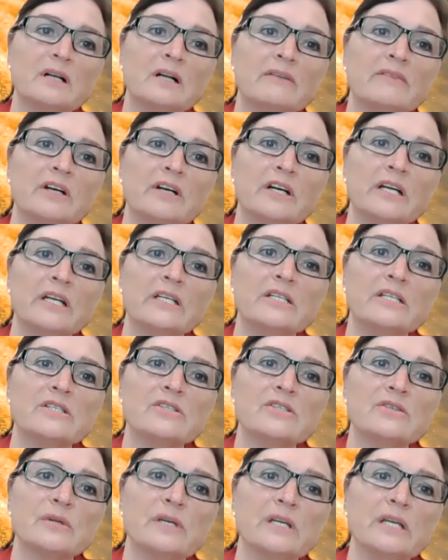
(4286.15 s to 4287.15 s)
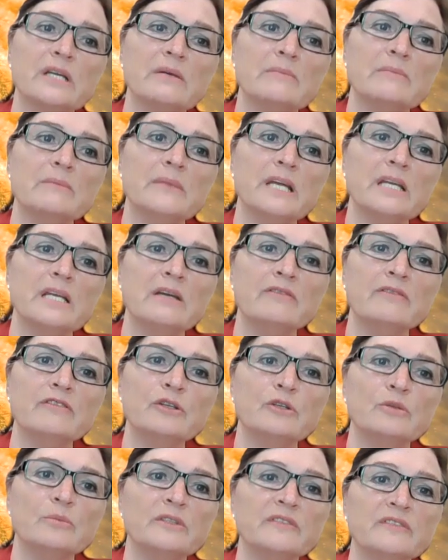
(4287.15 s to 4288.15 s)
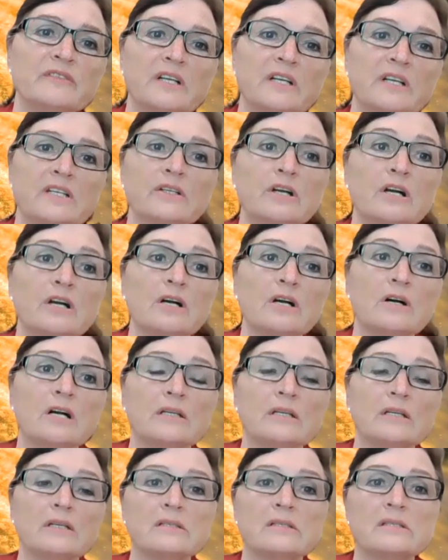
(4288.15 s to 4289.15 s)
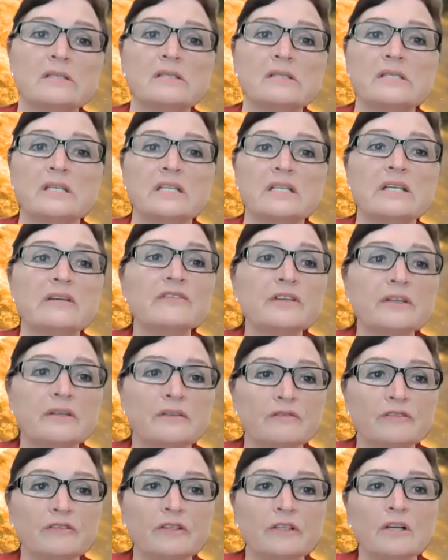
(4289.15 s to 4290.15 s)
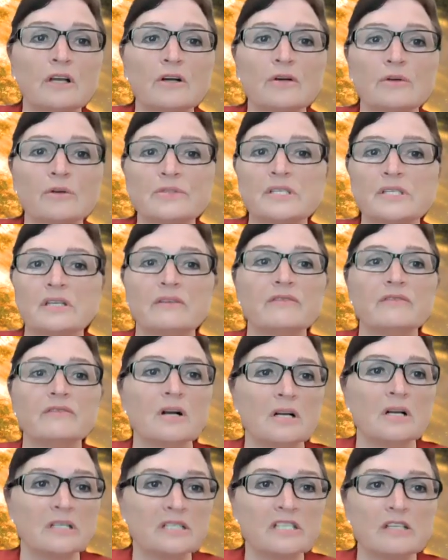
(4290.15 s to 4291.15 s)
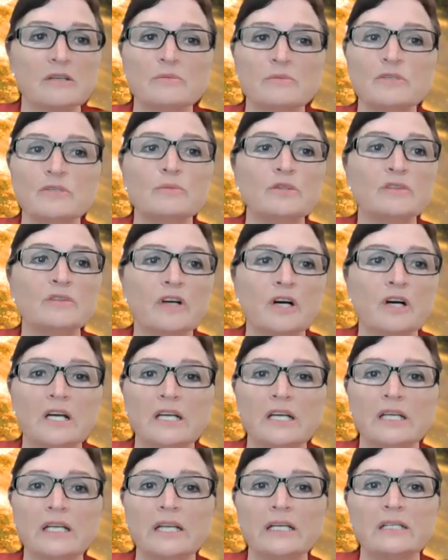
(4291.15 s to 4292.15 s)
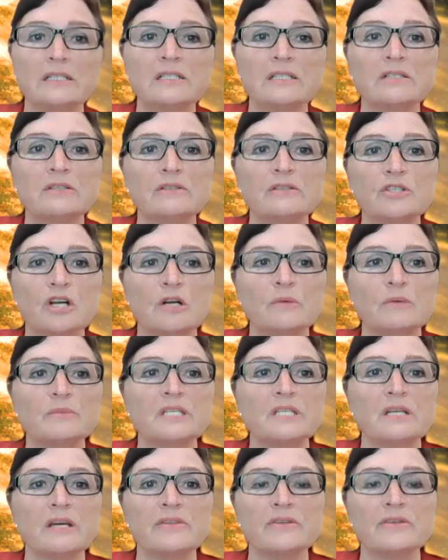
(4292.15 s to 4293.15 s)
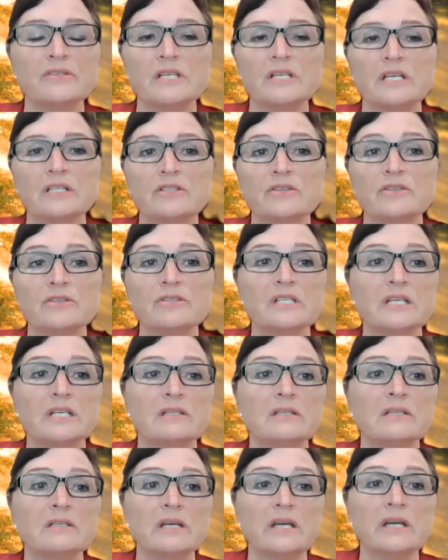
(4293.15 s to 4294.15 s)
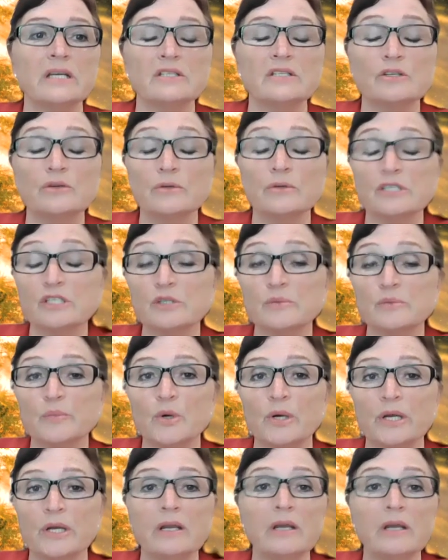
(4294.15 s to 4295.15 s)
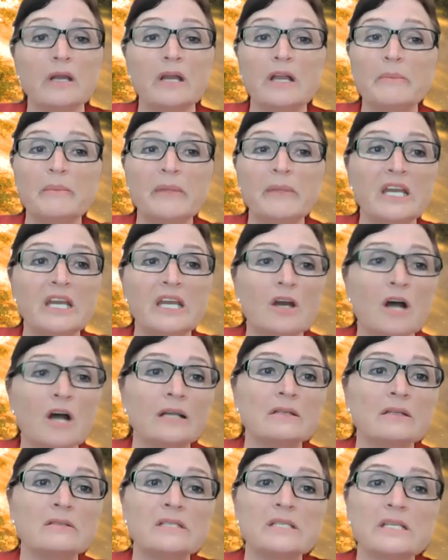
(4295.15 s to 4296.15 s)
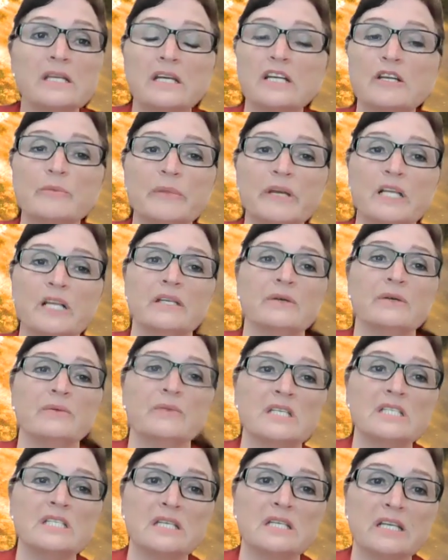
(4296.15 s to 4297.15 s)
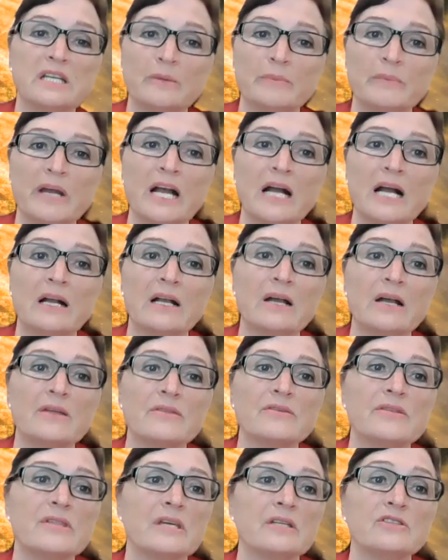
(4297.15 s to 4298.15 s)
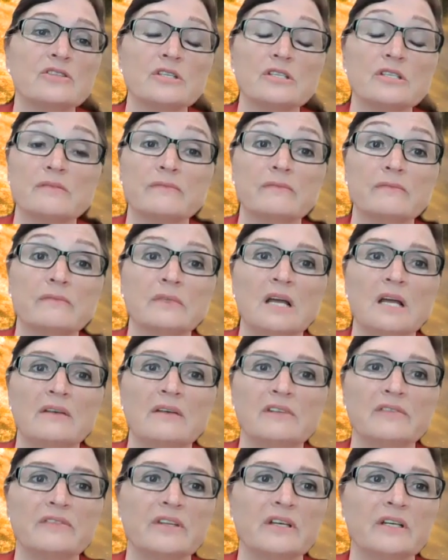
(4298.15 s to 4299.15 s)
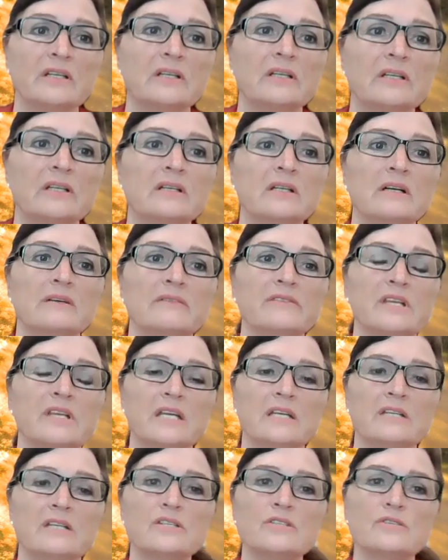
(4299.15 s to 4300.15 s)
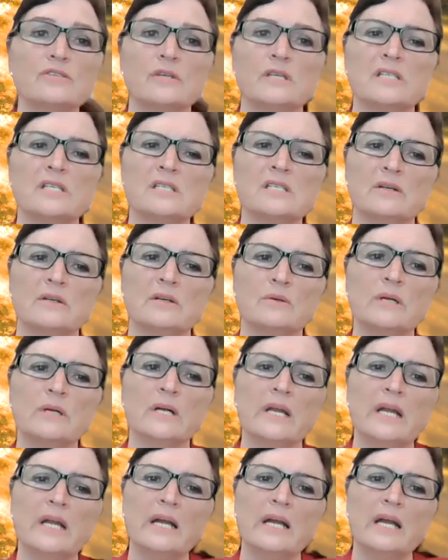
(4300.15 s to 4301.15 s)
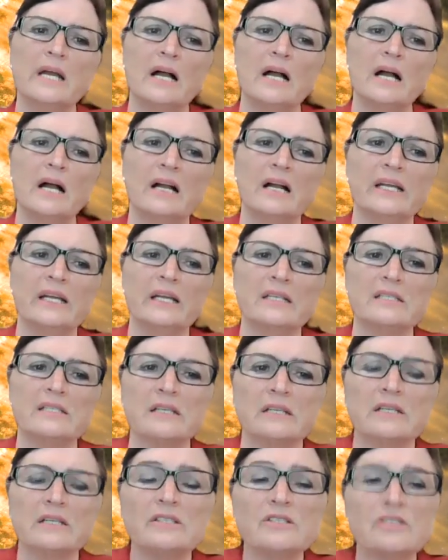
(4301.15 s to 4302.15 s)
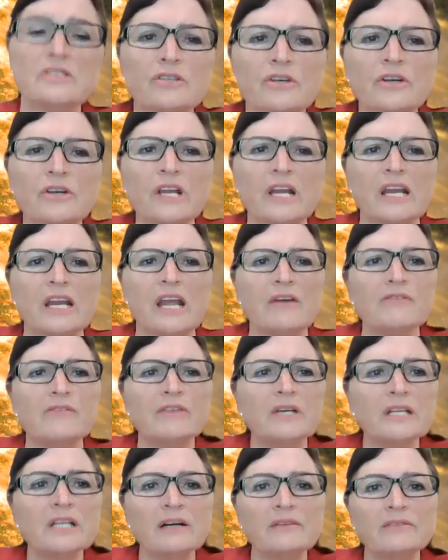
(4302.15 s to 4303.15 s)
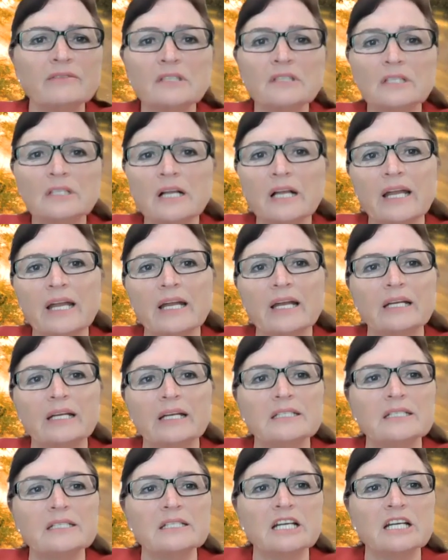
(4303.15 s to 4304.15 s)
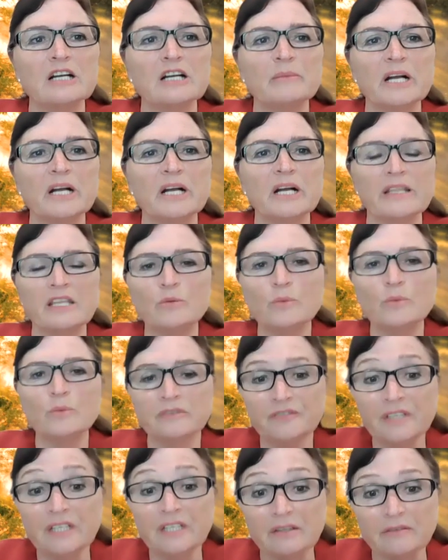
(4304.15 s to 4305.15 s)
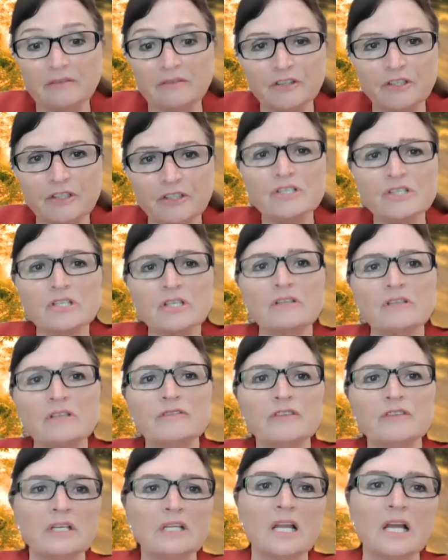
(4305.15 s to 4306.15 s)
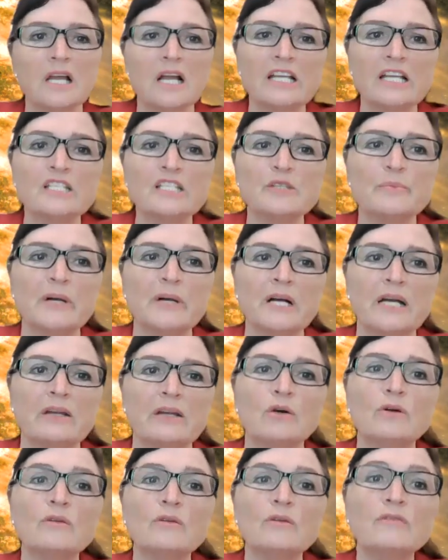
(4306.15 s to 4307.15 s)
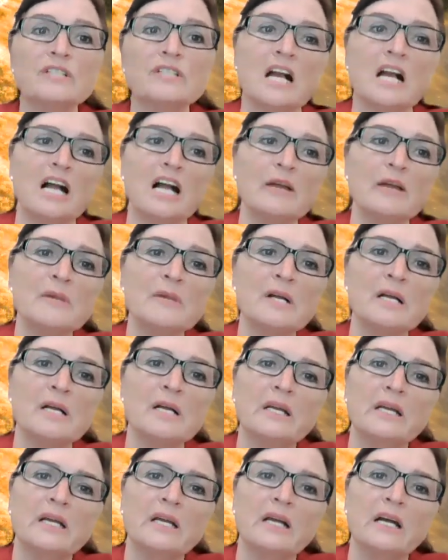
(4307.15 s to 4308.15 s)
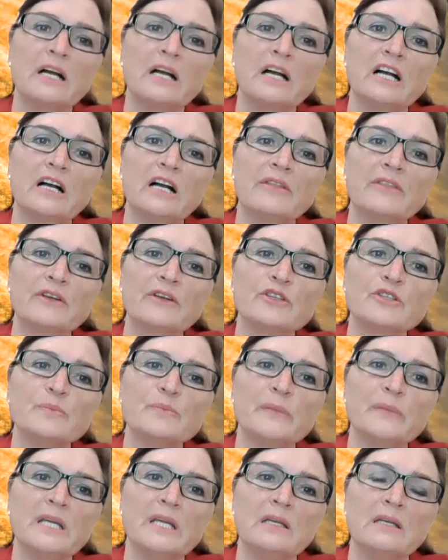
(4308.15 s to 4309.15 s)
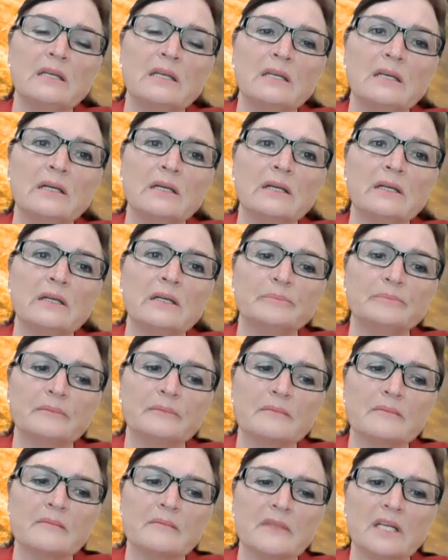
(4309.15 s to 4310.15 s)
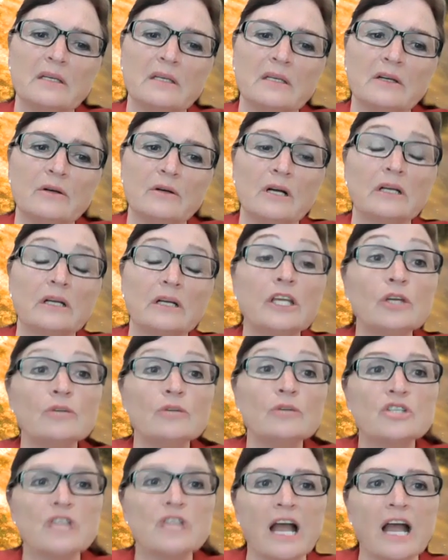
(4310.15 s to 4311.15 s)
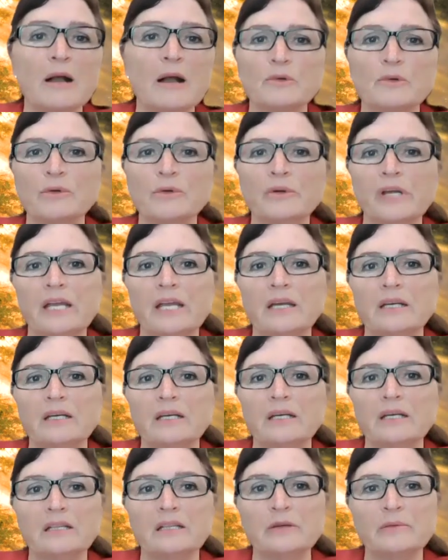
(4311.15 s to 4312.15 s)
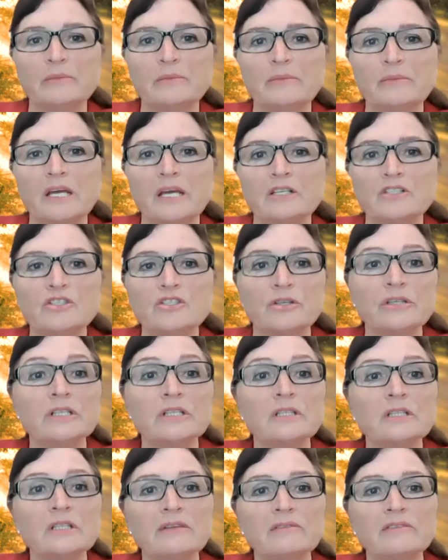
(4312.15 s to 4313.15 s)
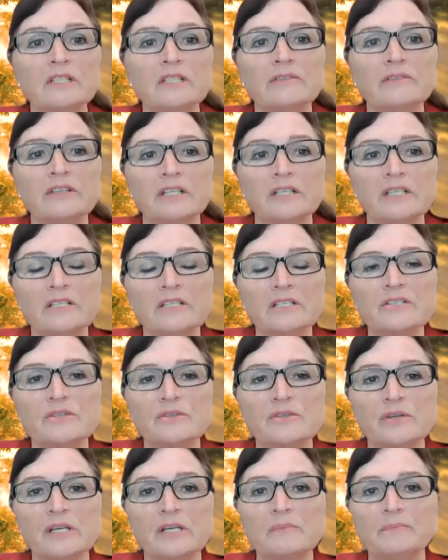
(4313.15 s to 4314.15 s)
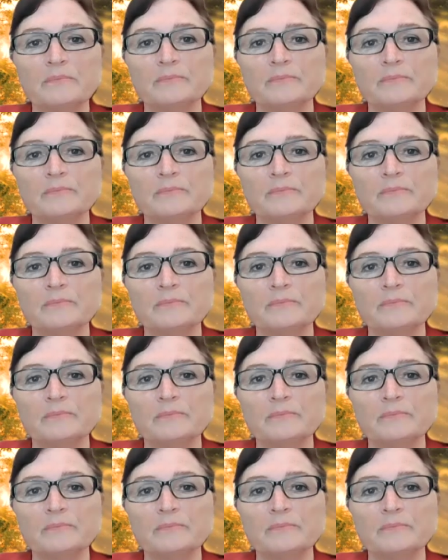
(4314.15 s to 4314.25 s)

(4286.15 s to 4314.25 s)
of our industry, many of whom have undergone significant furloughs that have caused them to move on and get jobs in other sectors. And to Chris's point, may not see a compelling reason to come back other than just love of the industry. So it's a concern at every level, and I think we'll feel it first on the front lines, but over time, there's been a huge gap created in the managerial level of our industry.